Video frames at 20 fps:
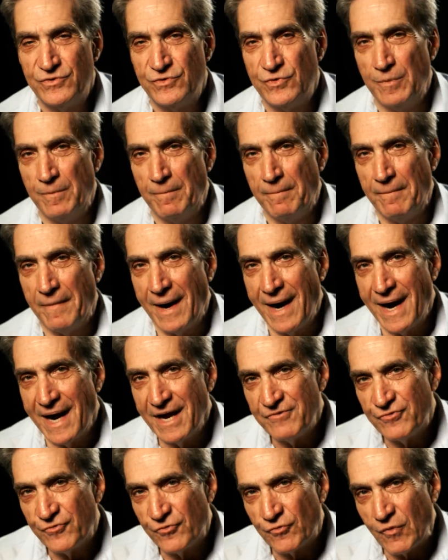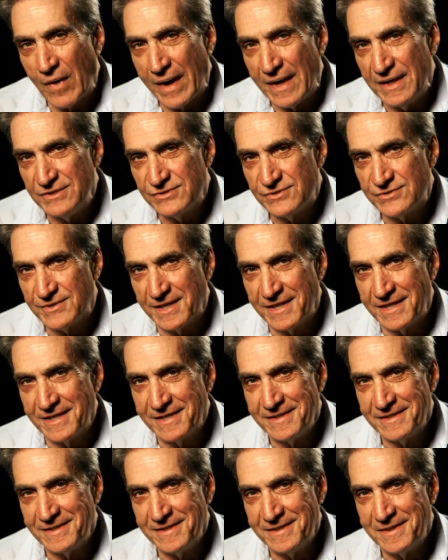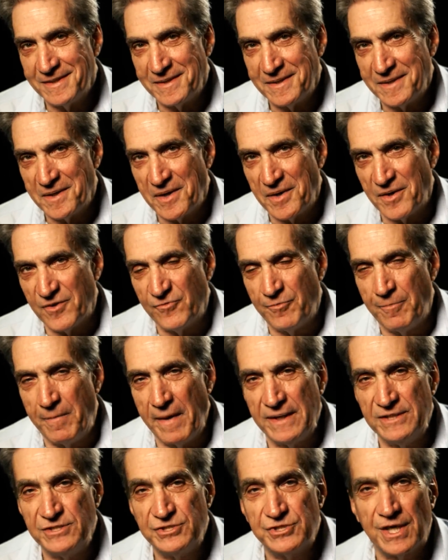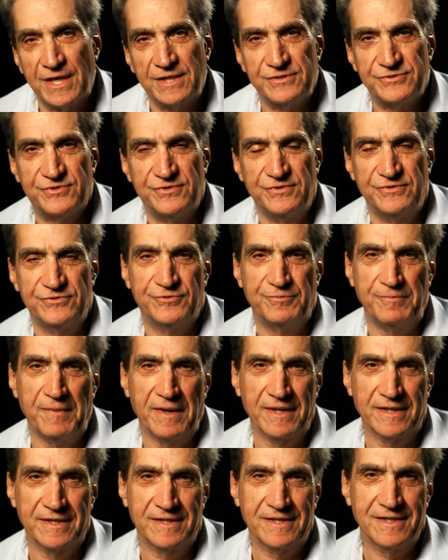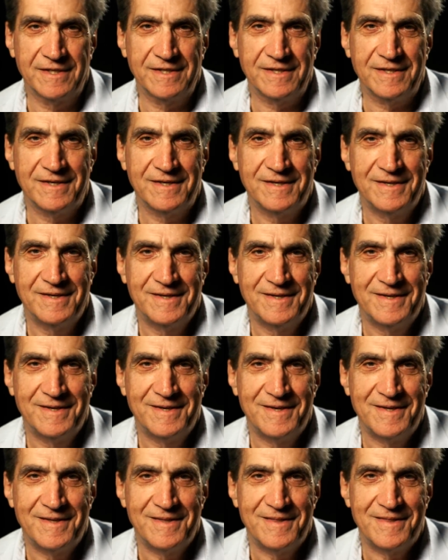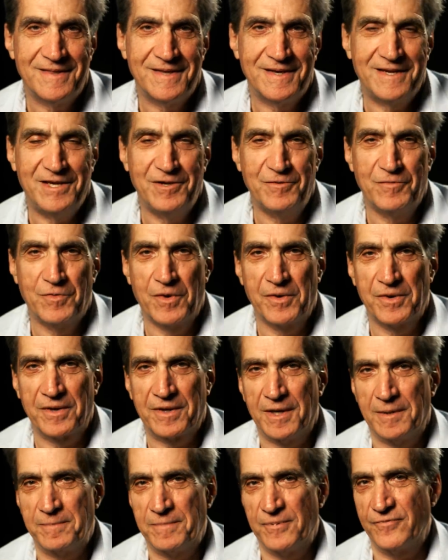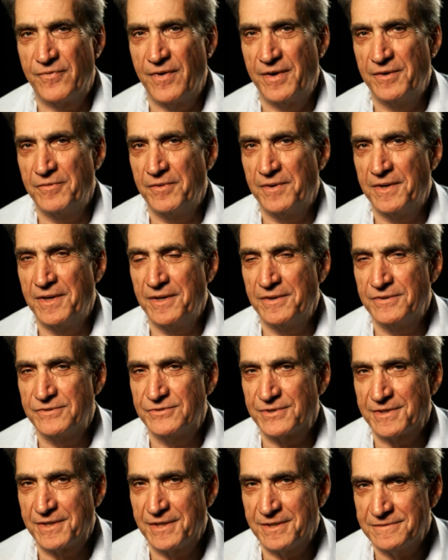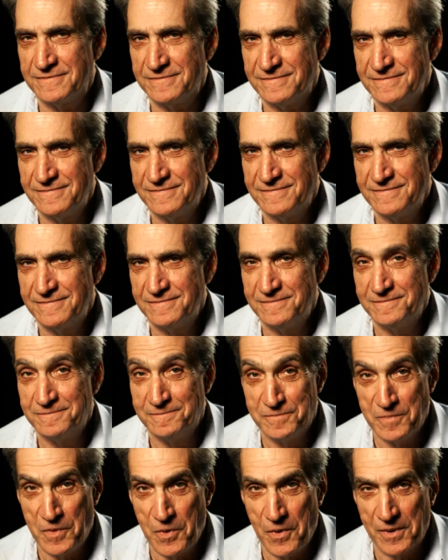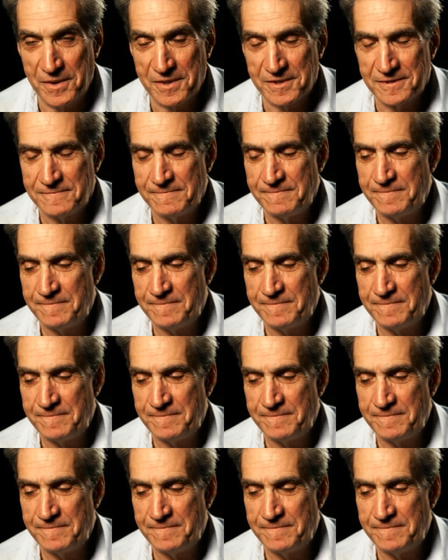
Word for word: to my phrasing of Ben Jonson's melody that he wrote a couple of hundred years ago more